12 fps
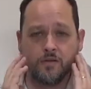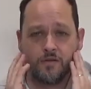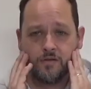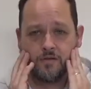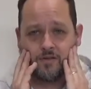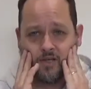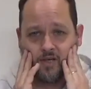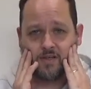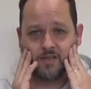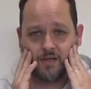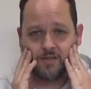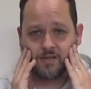the
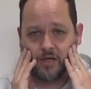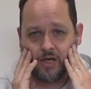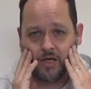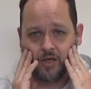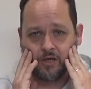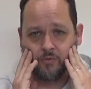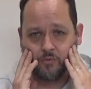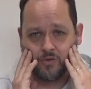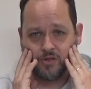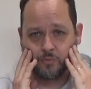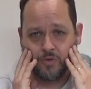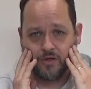cheeks in slightly,
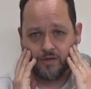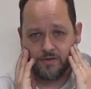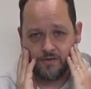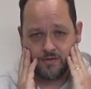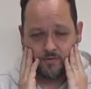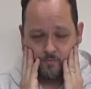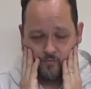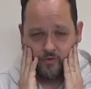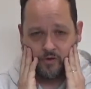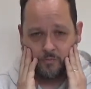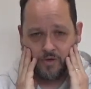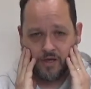which means
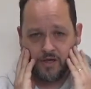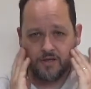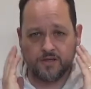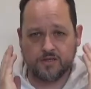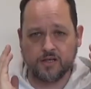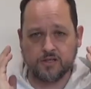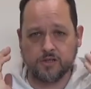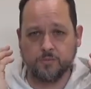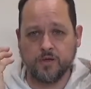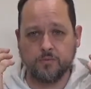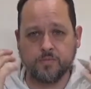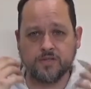that my head is actually
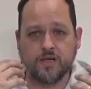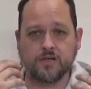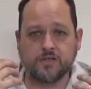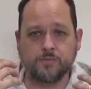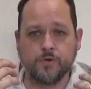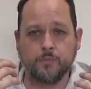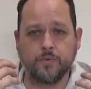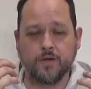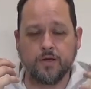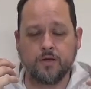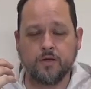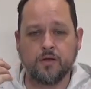being protected
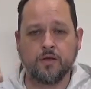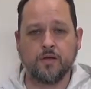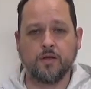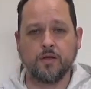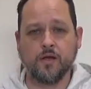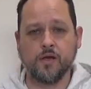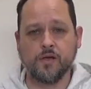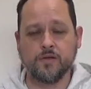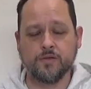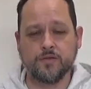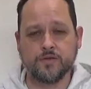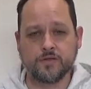properly, and